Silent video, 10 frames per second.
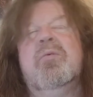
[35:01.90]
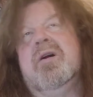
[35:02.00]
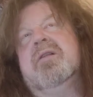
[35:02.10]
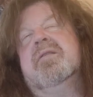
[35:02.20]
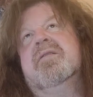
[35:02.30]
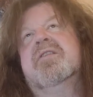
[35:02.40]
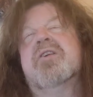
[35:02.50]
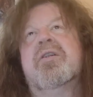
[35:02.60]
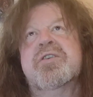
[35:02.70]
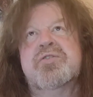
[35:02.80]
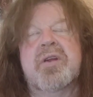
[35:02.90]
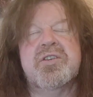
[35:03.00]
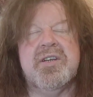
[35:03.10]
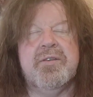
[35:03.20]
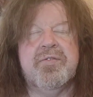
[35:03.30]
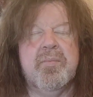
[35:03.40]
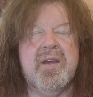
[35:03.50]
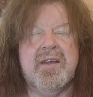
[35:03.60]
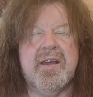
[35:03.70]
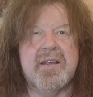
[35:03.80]
well, the Dollars trilogy for
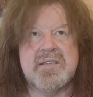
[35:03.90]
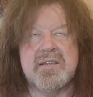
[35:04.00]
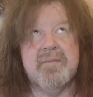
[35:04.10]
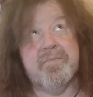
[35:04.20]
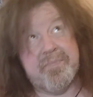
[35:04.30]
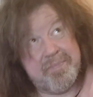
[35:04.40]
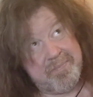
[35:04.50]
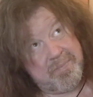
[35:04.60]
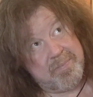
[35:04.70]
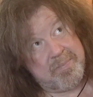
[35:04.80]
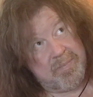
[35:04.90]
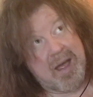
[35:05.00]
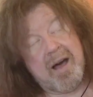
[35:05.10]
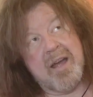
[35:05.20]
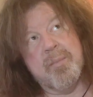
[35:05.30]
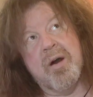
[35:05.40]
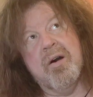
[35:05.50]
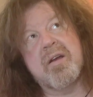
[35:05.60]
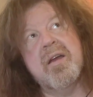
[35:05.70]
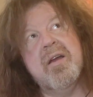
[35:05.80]
me is the high
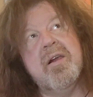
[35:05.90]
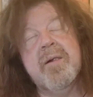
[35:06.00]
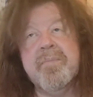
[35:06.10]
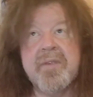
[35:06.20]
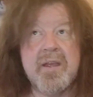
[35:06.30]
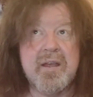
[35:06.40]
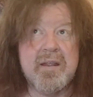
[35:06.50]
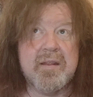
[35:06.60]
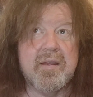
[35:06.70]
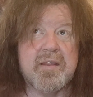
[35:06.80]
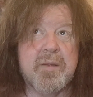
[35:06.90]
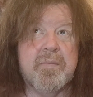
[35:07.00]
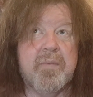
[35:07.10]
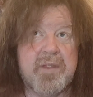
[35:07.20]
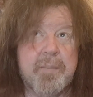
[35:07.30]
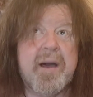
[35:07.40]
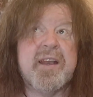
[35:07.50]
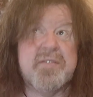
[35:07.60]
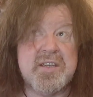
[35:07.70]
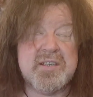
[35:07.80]
mark. The
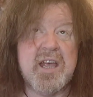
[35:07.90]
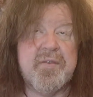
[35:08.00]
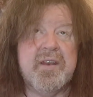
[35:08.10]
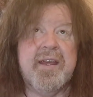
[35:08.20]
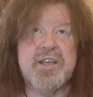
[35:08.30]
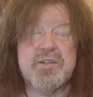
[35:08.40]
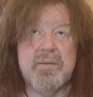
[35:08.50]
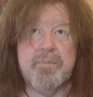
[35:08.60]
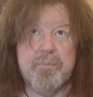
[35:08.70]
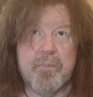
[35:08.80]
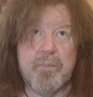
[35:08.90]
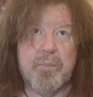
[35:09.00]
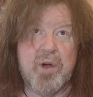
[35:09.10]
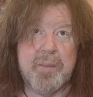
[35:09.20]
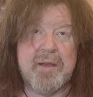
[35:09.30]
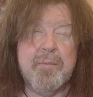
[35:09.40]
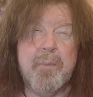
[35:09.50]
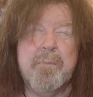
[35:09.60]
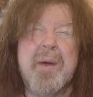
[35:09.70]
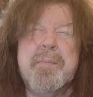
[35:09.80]
Magnificent Seven is one of
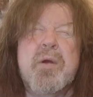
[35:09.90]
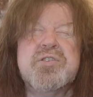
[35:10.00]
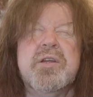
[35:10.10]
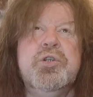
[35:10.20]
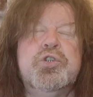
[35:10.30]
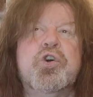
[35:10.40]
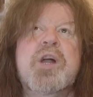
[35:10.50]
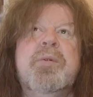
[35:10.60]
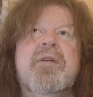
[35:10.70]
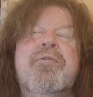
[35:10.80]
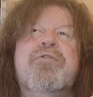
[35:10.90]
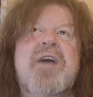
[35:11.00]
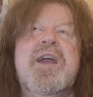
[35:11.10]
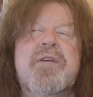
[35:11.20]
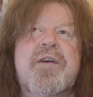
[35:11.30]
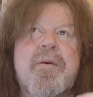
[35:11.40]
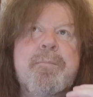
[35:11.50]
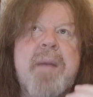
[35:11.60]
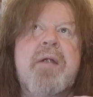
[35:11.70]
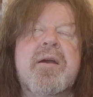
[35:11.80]
my most enjoyable and favourite of
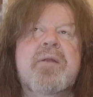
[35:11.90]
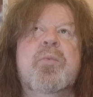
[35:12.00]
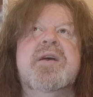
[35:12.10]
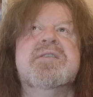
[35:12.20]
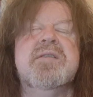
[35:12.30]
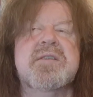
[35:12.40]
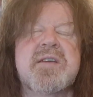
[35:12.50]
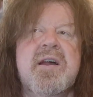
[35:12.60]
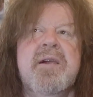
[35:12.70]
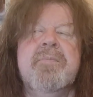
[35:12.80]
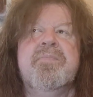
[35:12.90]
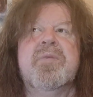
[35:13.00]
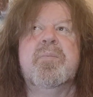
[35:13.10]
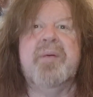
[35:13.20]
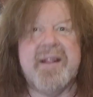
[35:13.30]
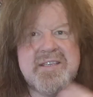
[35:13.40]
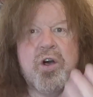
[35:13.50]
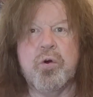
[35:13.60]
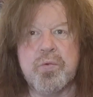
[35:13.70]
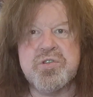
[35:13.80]
American Westerns, but
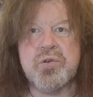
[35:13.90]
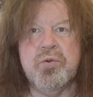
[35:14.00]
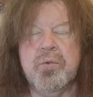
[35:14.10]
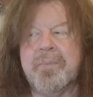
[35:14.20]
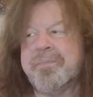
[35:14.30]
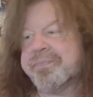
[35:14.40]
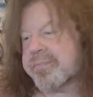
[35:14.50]
it's old school.